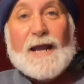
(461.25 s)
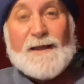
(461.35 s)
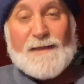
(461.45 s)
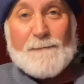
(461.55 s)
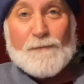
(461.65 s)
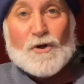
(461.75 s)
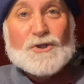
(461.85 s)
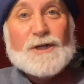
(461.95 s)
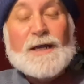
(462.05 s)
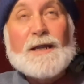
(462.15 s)
and they
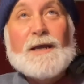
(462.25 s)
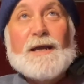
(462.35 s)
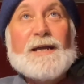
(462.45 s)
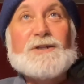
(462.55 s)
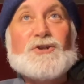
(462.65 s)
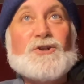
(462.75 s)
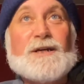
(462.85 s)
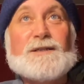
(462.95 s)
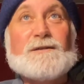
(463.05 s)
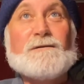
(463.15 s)
push it, it's
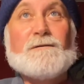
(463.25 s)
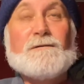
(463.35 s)
just